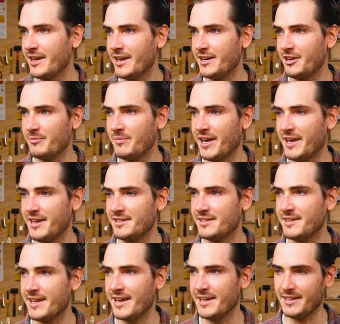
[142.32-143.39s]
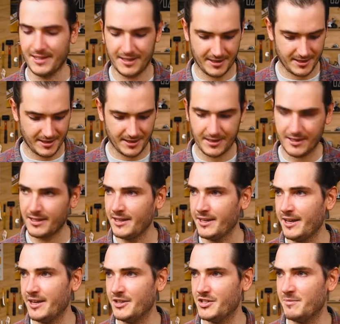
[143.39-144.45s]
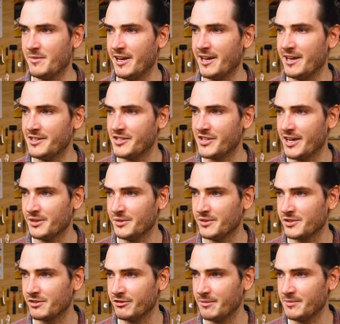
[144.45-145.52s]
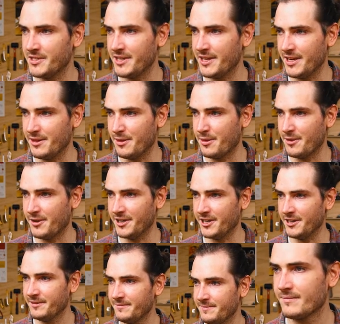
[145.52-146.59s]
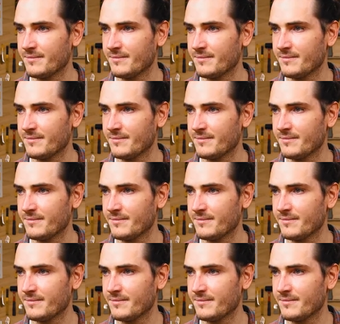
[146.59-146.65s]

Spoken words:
and I'll paste that into my untitled script in Thonny.